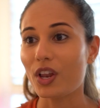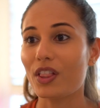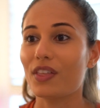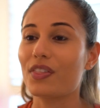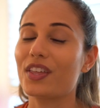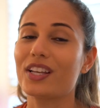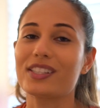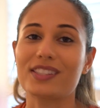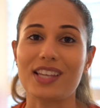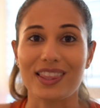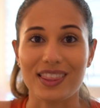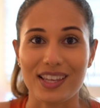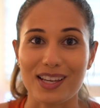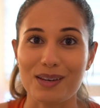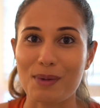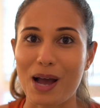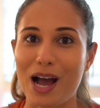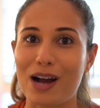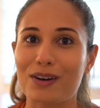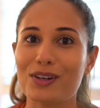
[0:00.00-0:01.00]
of the things I think
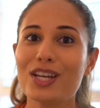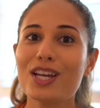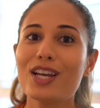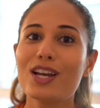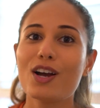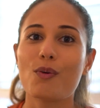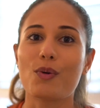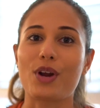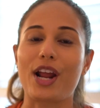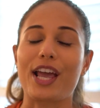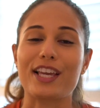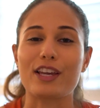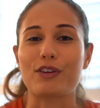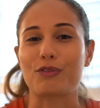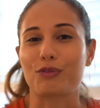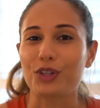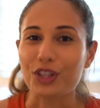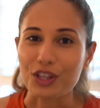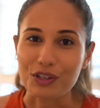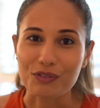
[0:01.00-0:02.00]
about when I
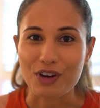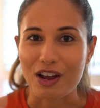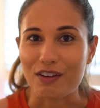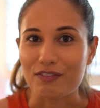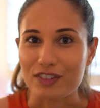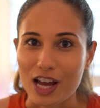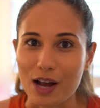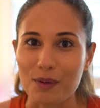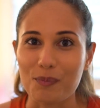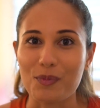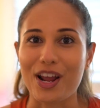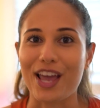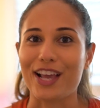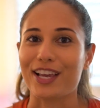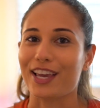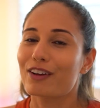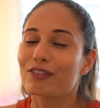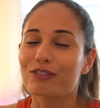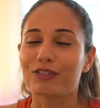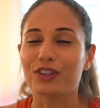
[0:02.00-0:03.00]
get really revved up, when I
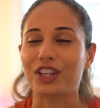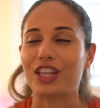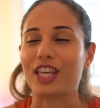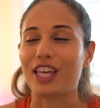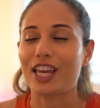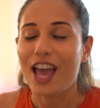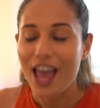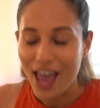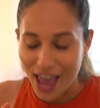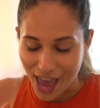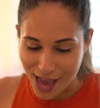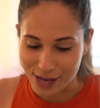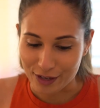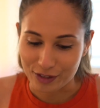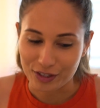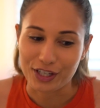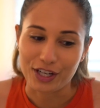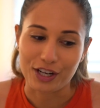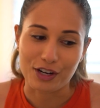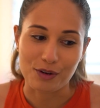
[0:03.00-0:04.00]
get really
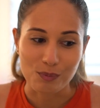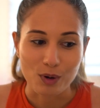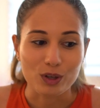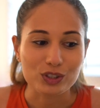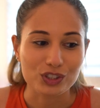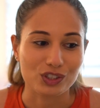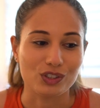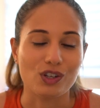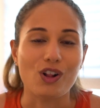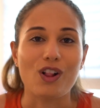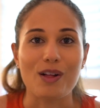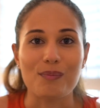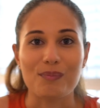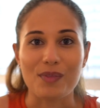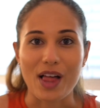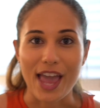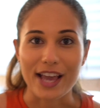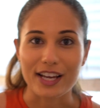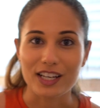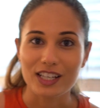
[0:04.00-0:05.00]
angry and emotional, I'm
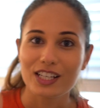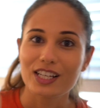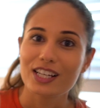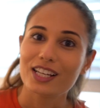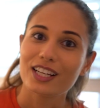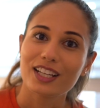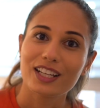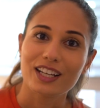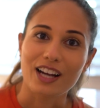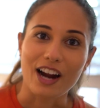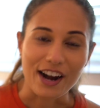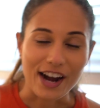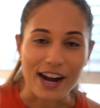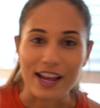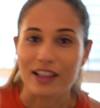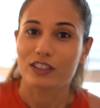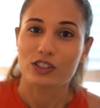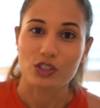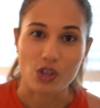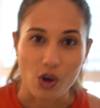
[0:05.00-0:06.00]
like, all
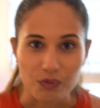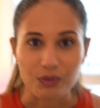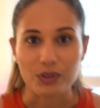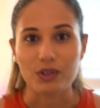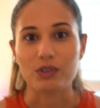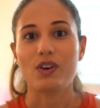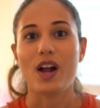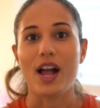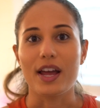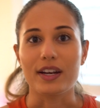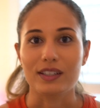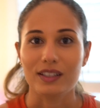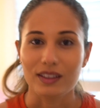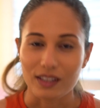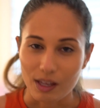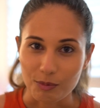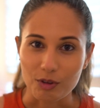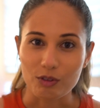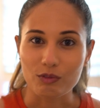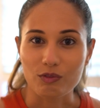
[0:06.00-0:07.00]
right, let's go for a run.
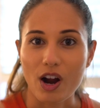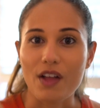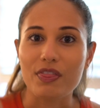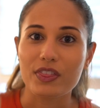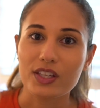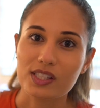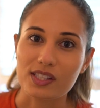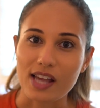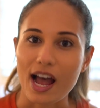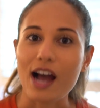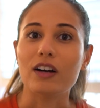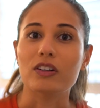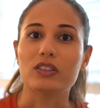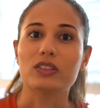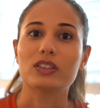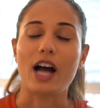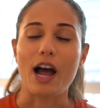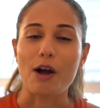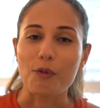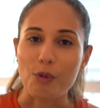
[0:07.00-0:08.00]
Let me run this
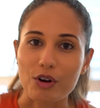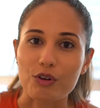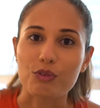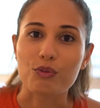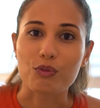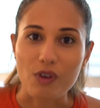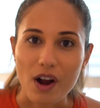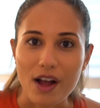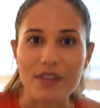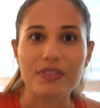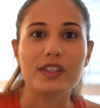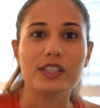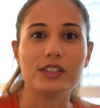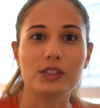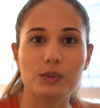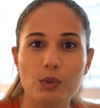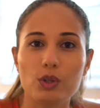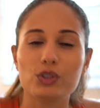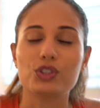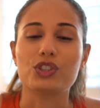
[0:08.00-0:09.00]
out. I want to run these
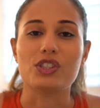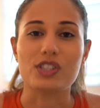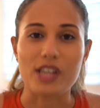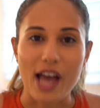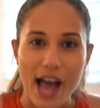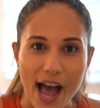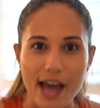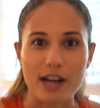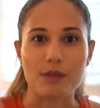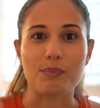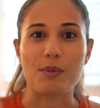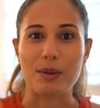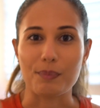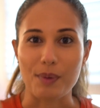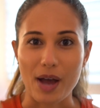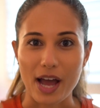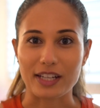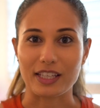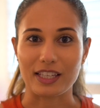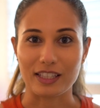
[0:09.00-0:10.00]
emotions out of my
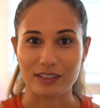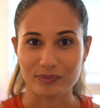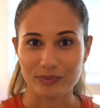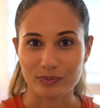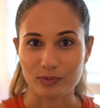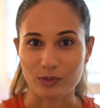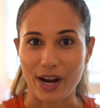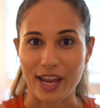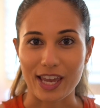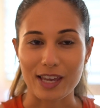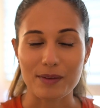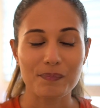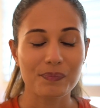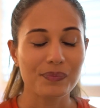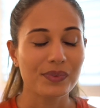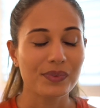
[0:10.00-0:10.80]
body, right?